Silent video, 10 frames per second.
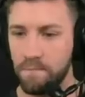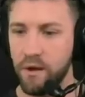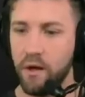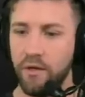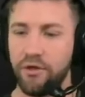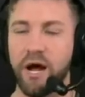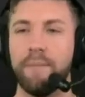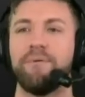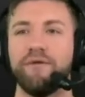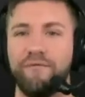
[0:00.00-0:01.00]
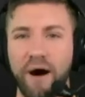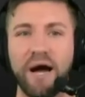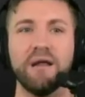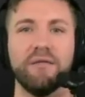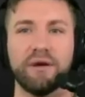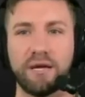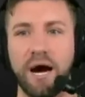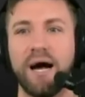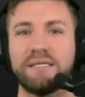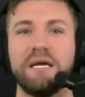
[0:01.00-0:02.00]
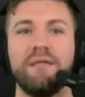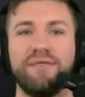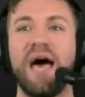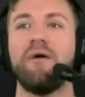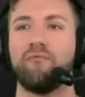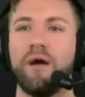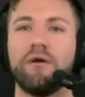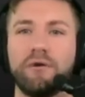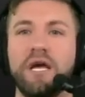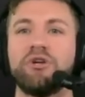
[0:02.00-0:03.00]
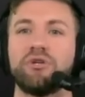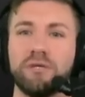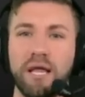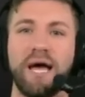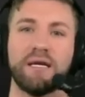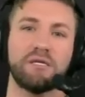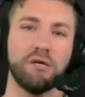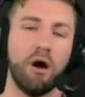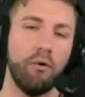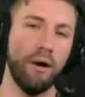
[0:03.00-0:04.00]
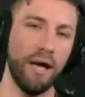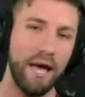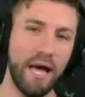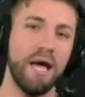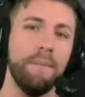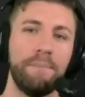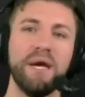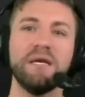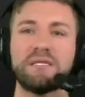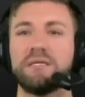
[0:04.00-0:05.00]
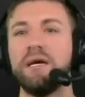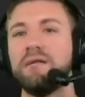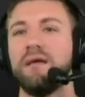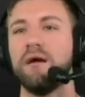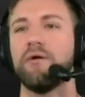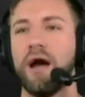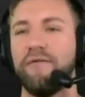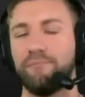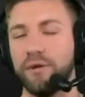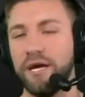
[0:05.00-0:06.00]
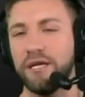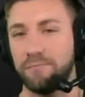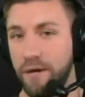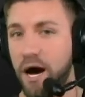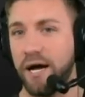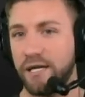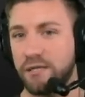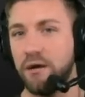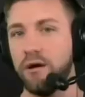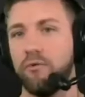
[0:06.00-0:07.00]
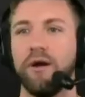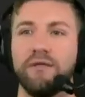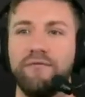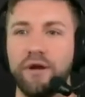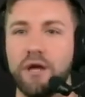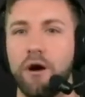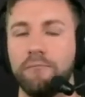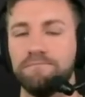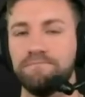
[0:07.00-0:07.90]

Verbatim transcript: that I'm providing the content that Raider Nation likes. So, A, B, C, D, or F, please be honest, grade the video.